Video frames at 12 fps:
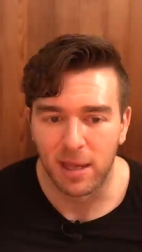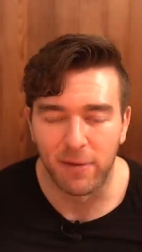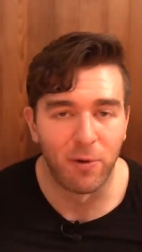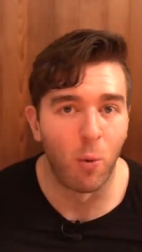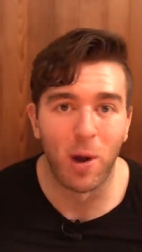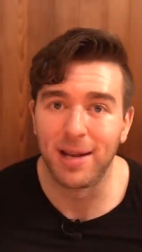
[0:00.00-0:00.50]

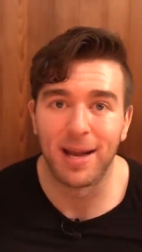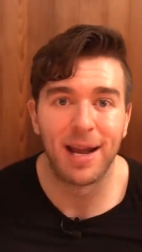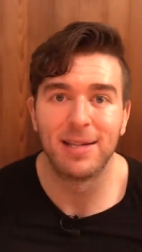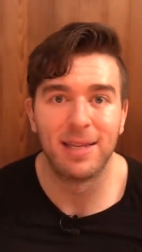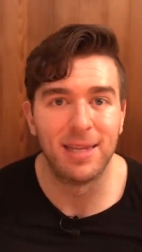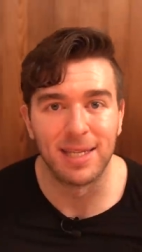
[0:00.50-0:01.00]
if a white
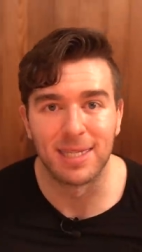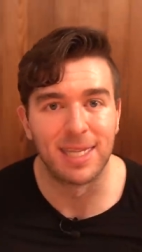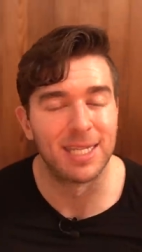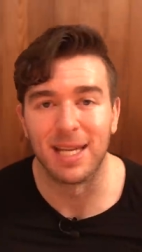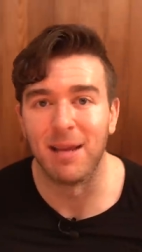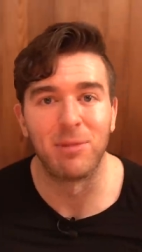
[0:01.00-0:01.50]
guy did this,
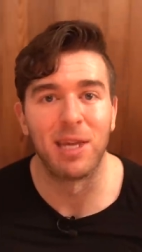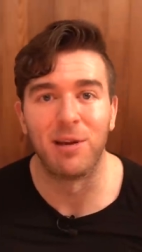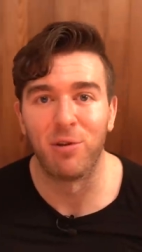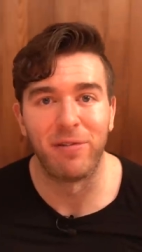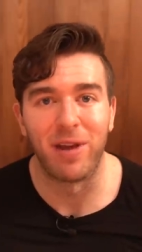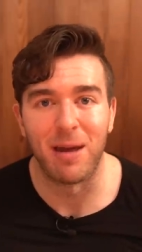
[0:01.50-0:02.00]
the same thing
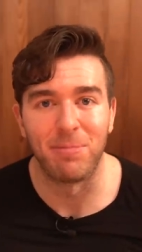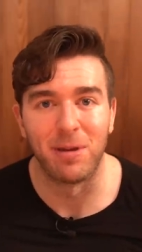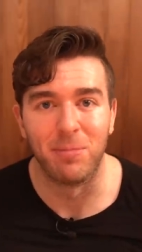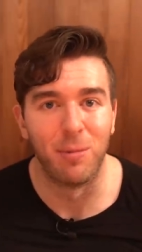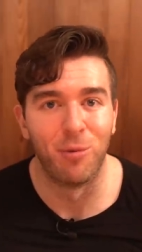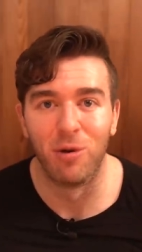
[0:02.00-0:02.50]
would have
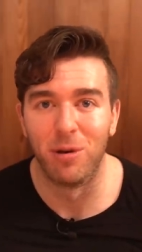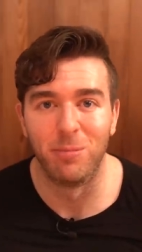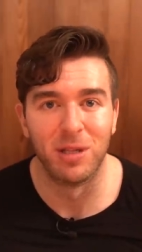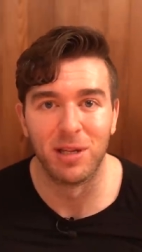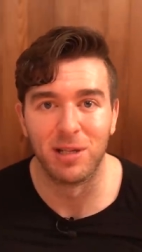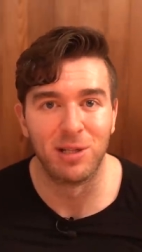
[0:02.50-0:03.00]
happened. People would have
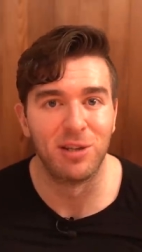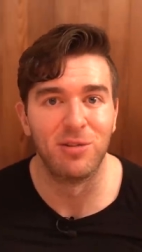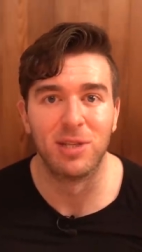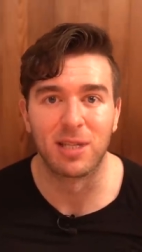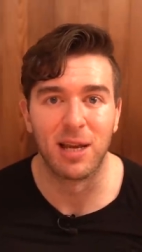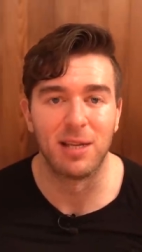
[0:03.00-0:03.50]
been like,
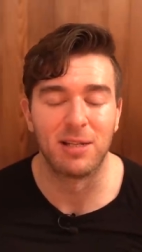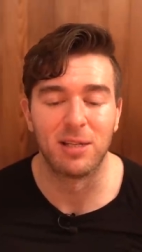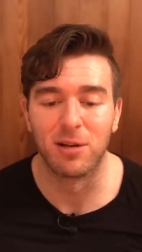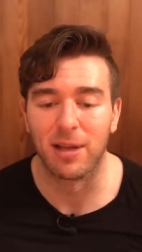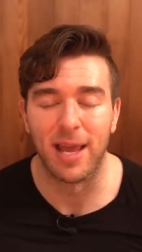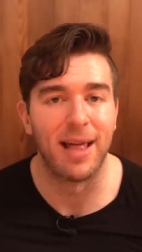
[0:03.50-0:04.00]
dude, this guy
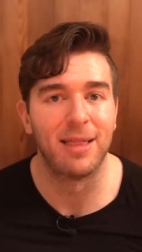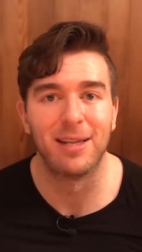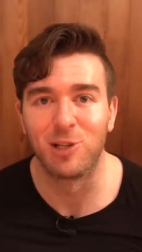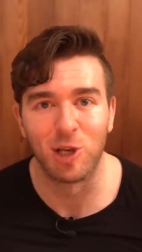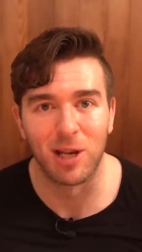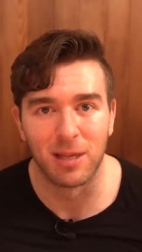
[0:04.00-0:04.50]
took hella
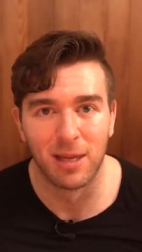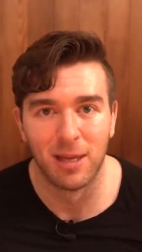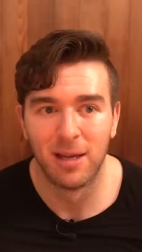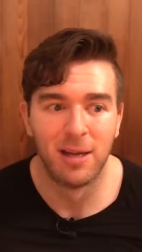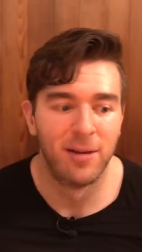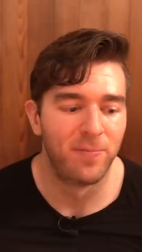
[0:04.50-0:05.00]
shit.
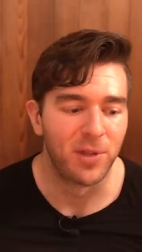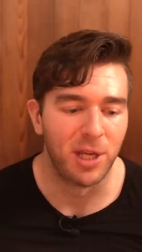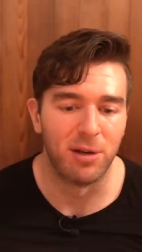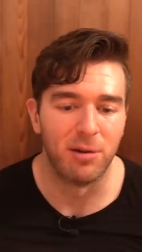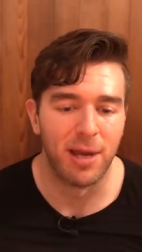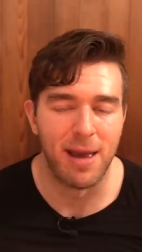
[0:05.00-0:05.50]
You
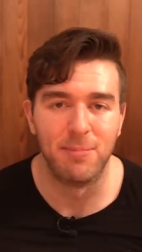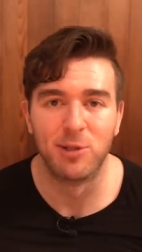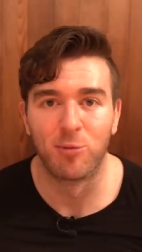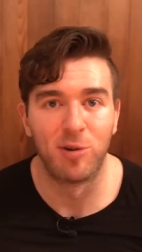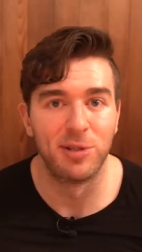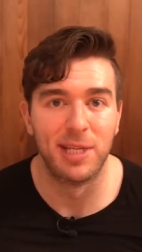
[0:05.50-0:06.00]
know,
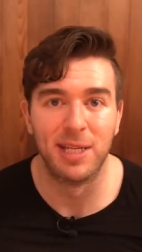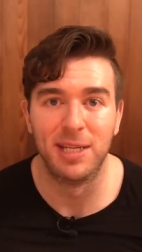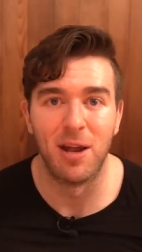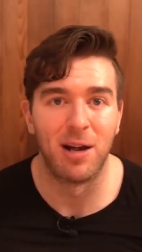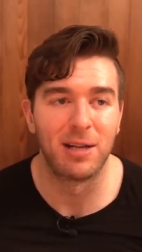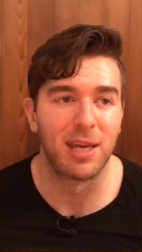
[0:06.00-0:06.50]
Hemsworth did
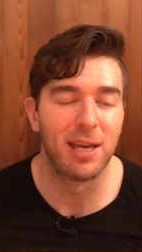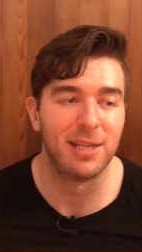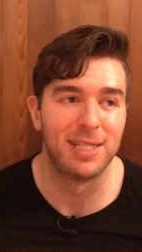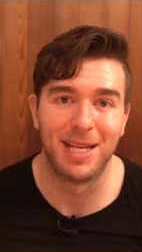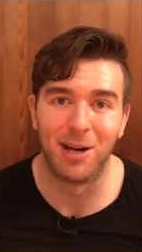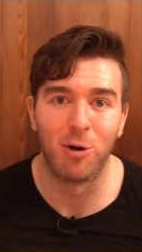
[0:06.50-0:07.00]
not
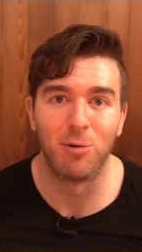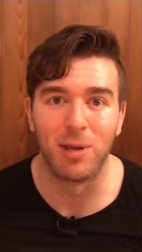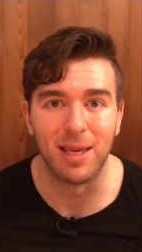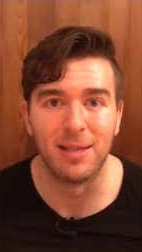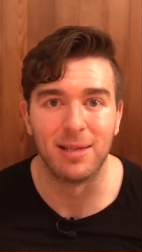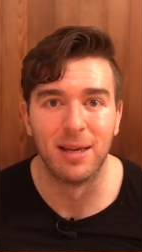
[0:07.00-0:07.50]
get zero
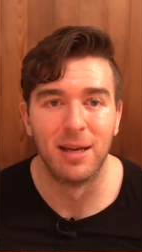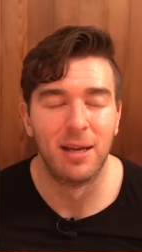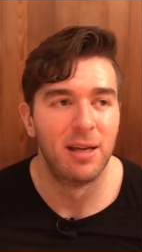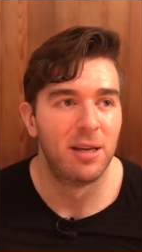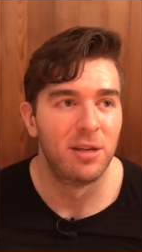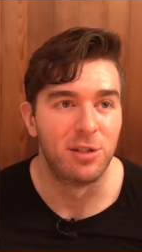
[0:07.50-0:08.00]
heat
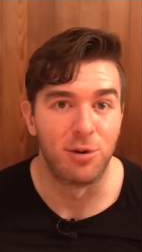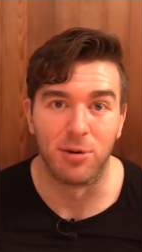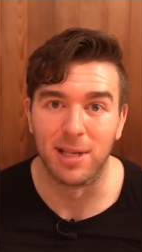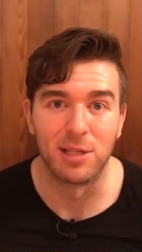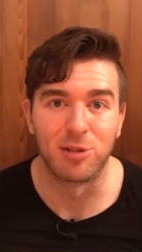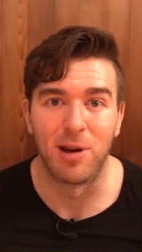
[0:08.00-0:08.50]

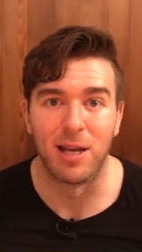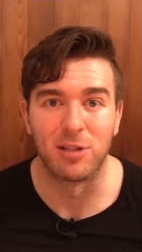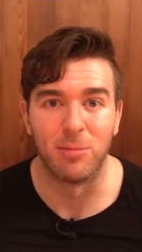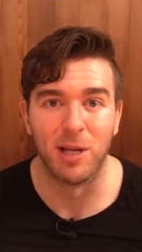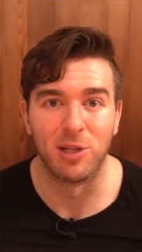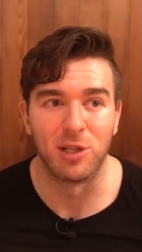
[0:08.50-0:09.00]
during his
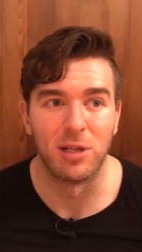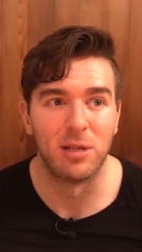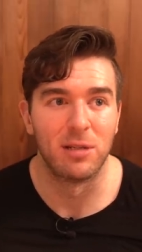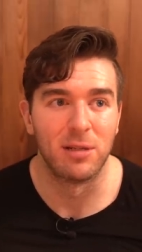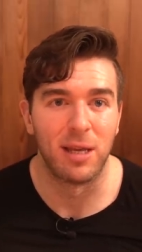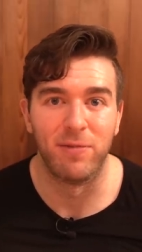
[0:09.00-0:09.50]

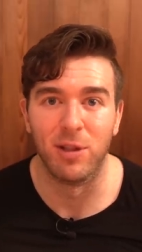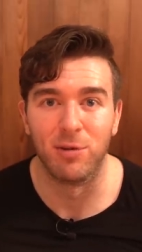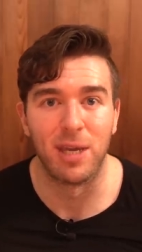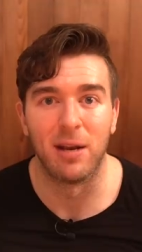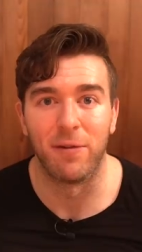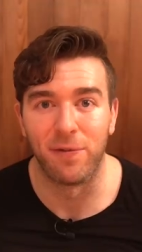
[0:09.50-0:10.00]
transformation, even though
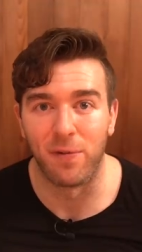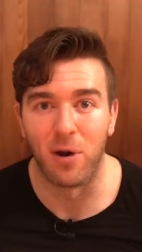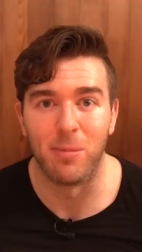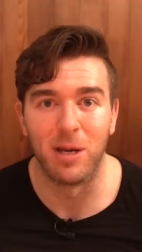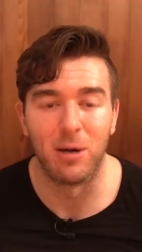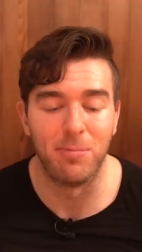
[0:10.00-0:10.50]
he had a
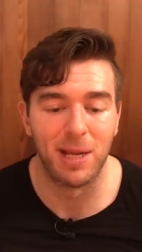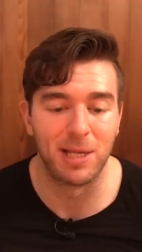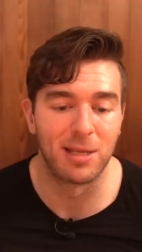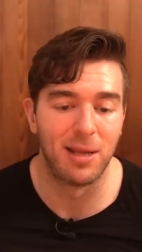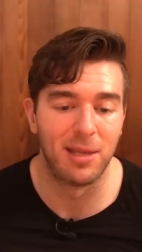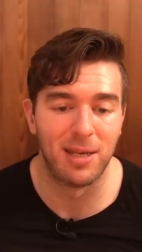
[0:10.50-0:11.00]
far better
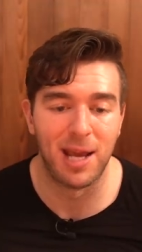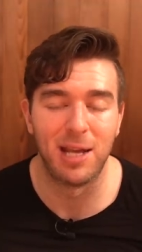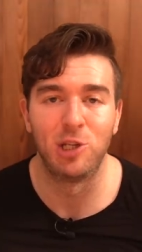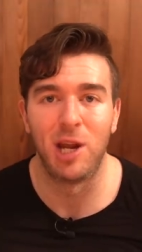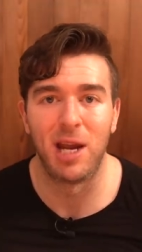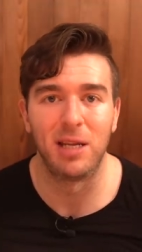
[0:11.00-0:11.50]
baseline than
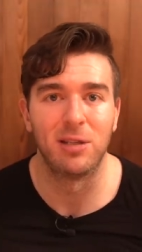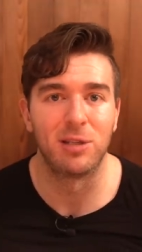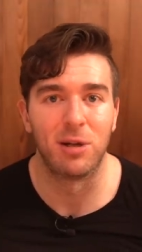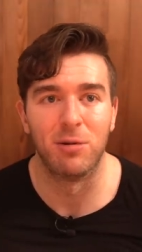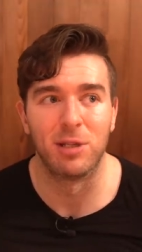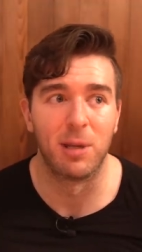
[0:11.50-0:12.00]
Nanjiani,
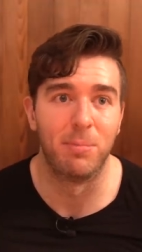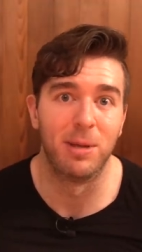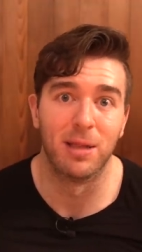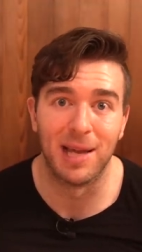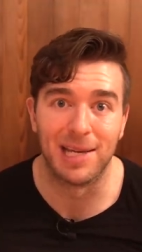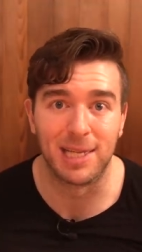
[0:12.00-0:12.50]
so it's a
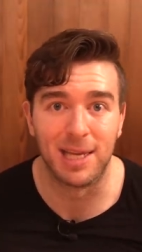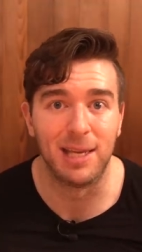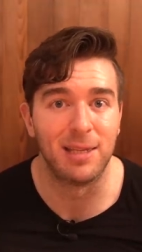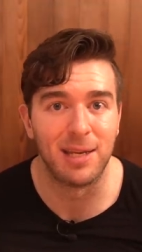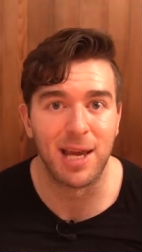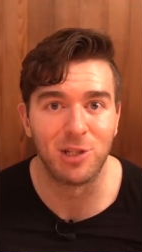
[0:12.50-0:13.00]
bit less
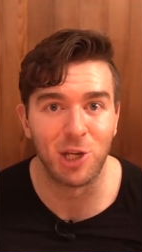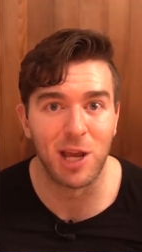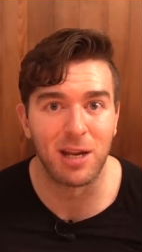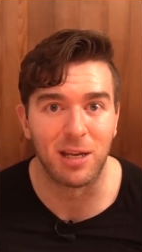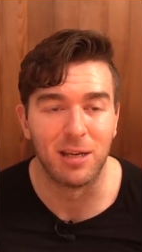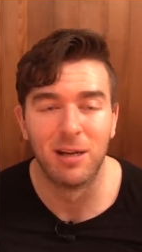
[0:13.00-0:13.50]
heat than
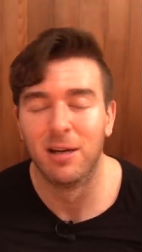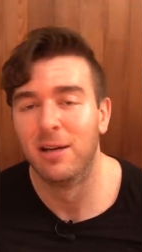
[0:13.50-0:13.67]
Nanjiani.